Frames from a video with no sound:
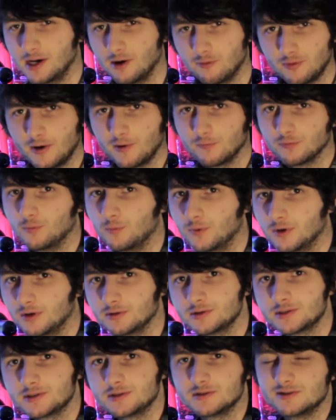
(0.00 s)
get around the
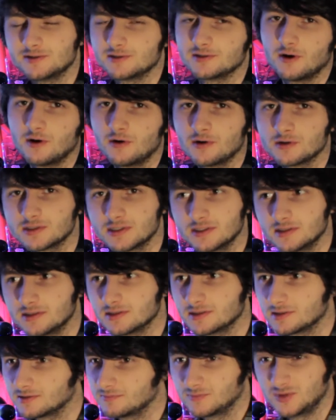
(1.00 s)
world, such as
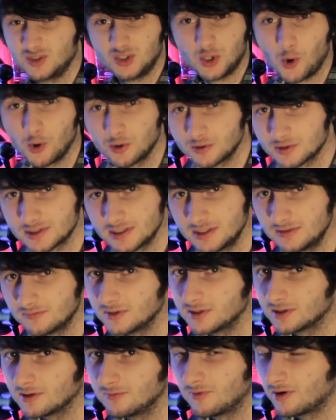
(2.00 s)
horses, dogs
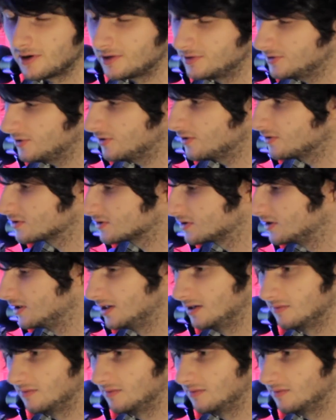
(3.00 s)
even, you can ride dogs,